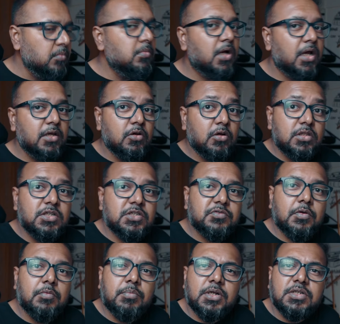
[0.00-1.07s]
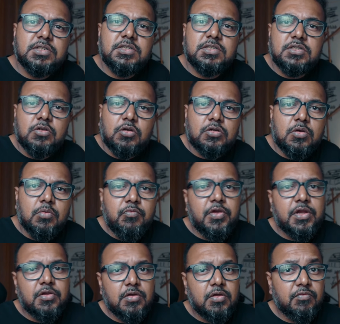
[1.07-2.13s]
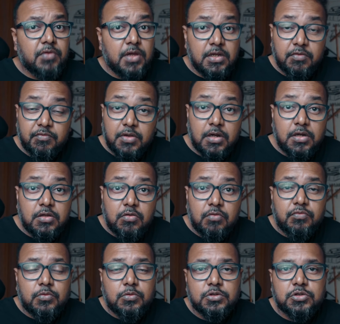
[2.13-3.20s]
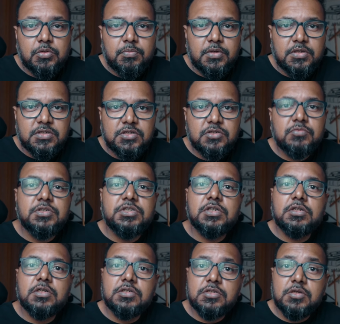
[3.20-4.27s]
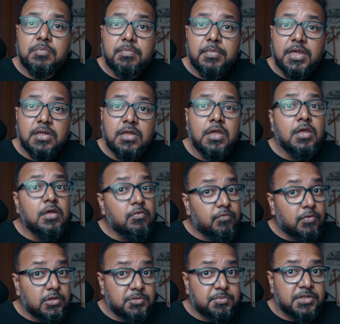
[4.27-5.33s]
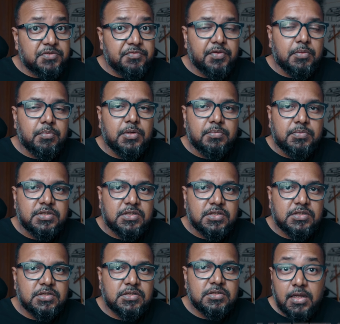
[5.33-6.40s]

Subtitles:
I got this from brusheasy.com, where you can find a variety of Photoshop brushes which are custom made for specific purposes.